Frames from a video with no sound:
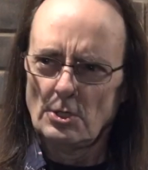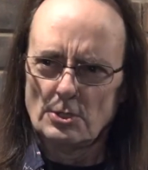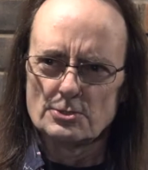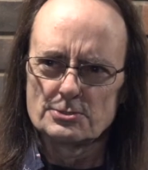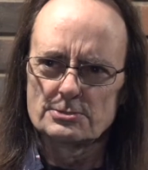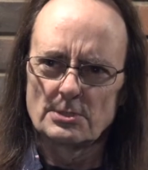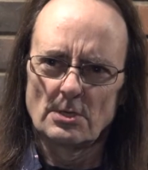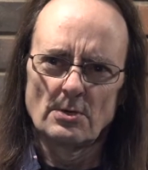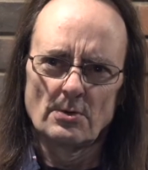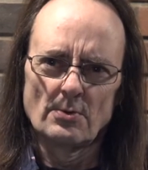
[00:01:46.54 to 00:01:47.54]

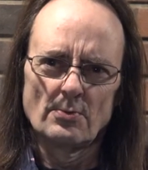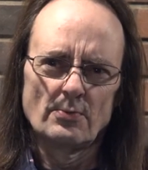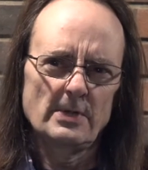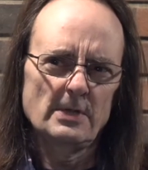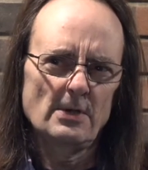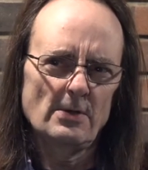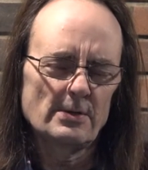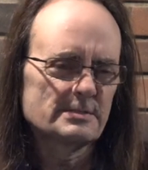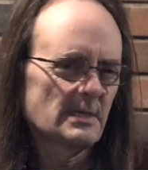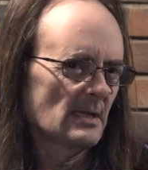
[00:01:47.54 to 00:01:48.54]
So we go to
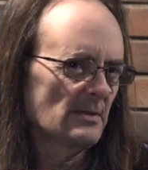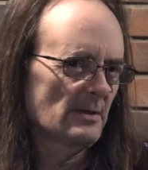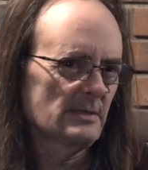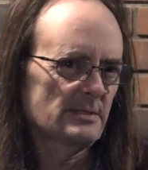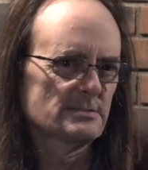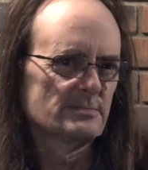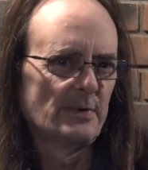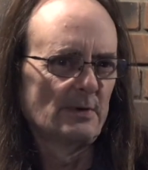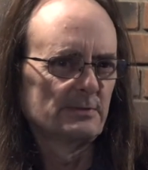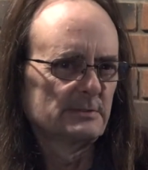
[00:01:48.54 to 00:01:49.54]
take a look at this
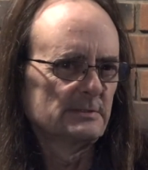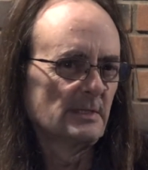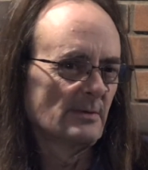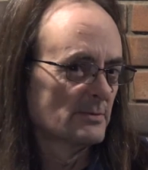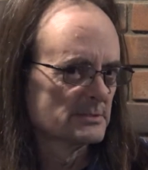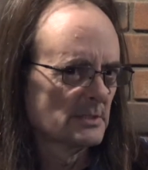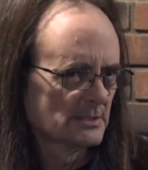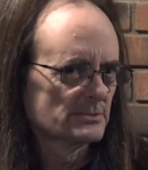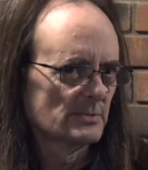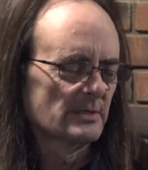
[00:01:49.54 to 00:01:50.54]
boat that was sitting
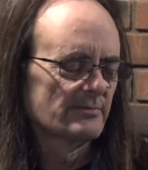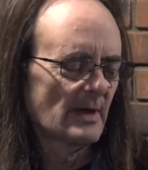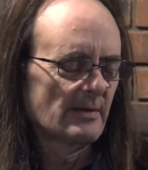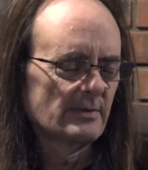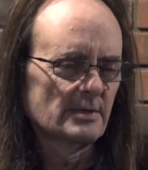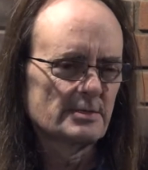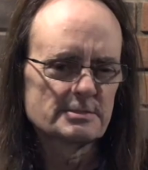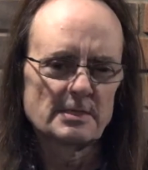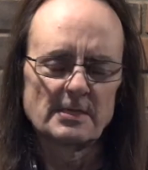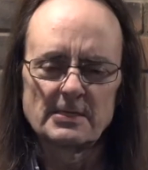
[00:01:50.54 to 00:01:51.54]
25 years,
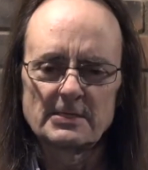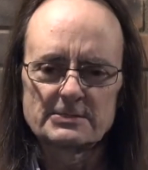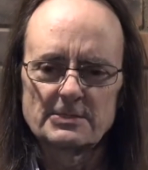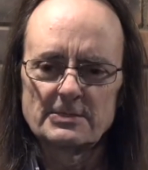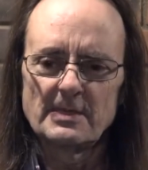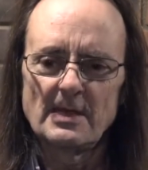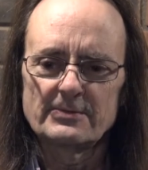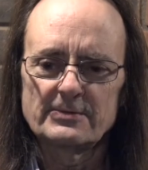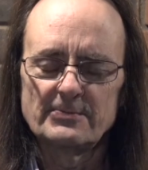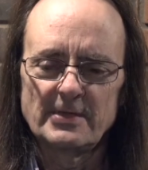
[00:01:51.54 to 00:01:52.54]
and it turned out
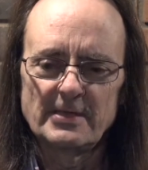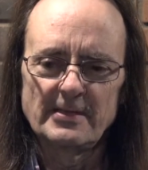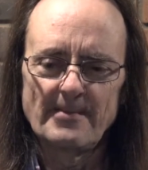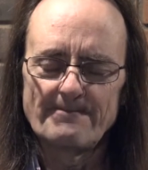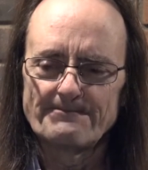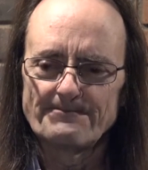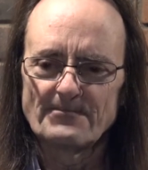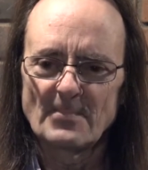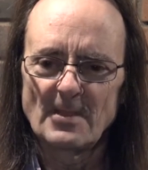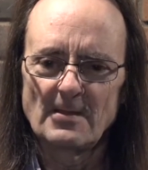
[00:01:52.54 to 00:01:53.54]
to be
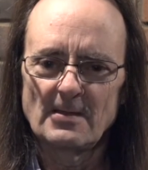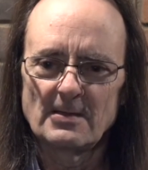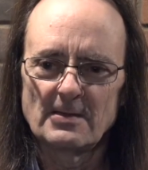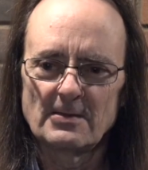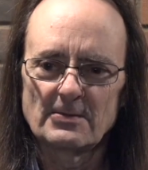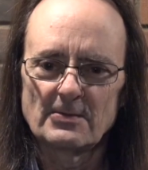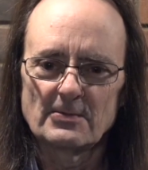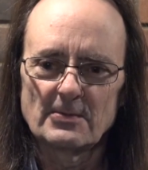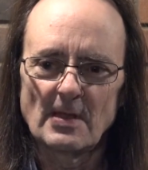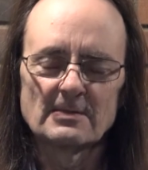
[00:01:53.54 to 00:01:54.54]

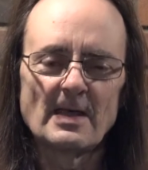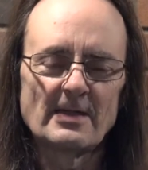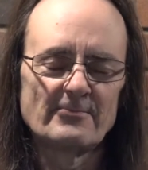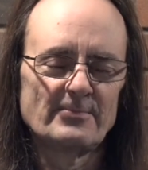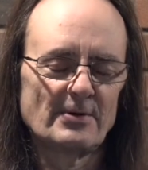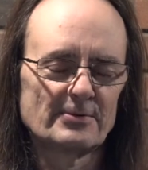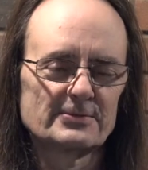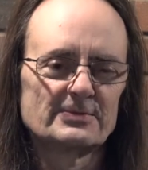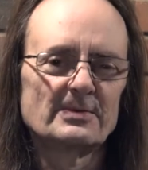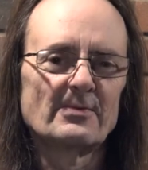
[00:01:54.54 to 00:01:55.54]
a lot of boat.
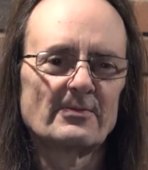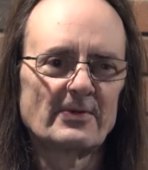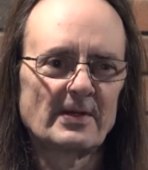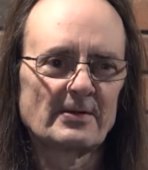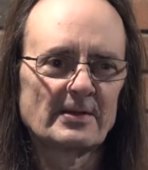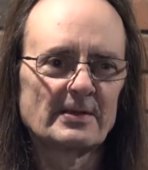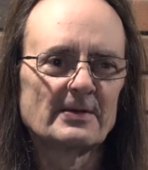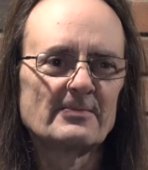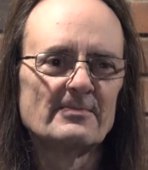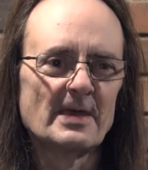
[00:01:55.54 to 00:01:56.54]
We were very
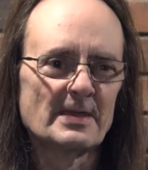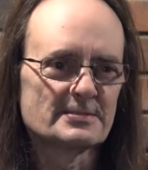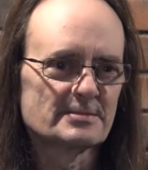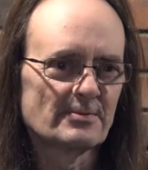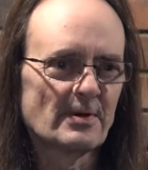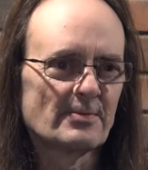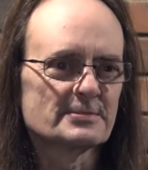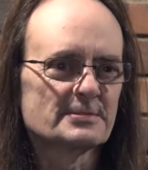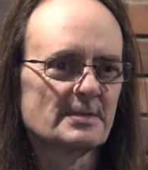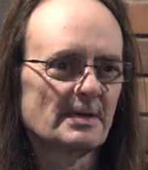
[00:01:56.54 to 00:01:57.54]
amazed at what
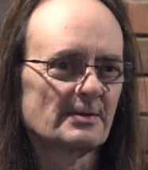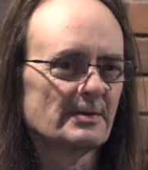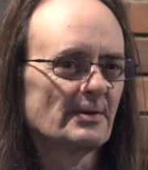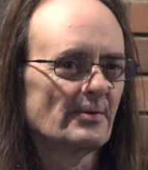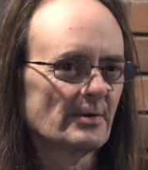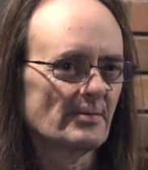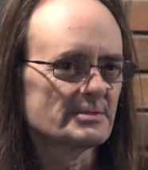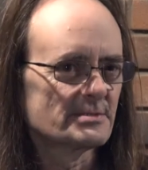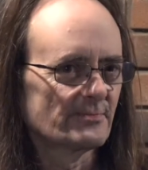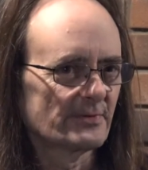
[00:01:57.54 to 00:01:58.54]
was there. The owner
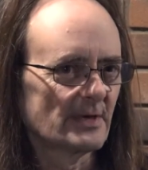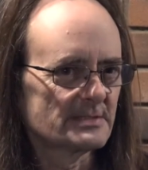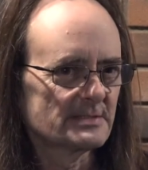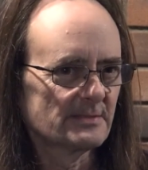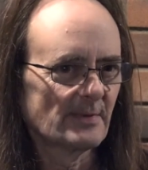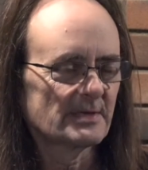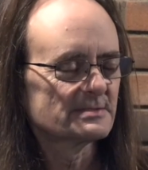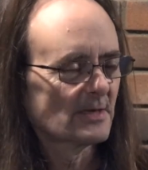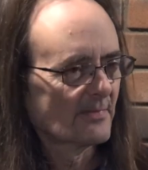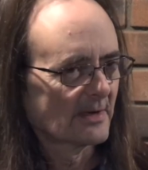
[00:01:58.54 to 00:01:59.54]
wasn't present, but he
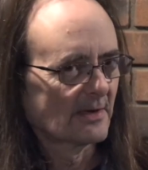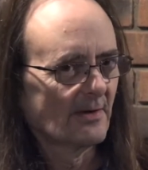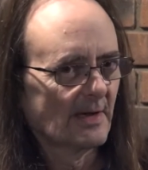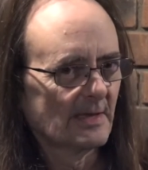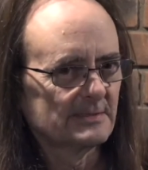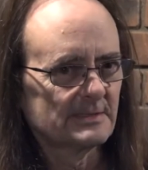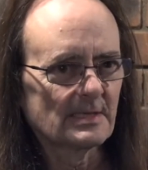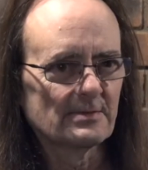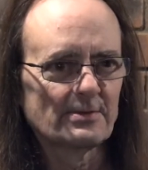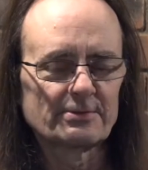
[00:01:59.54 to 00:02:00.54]
said we could go ahead and take
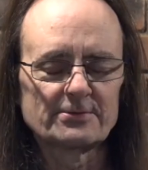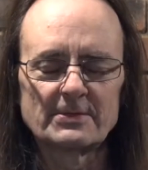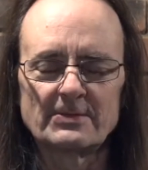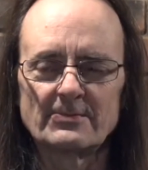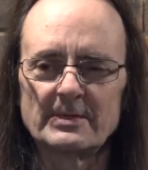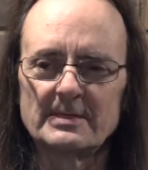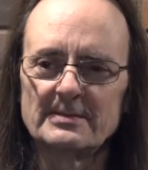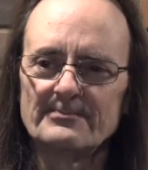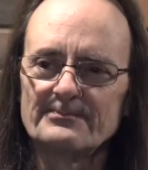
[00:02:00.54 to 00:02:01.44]
a look through it, and we did.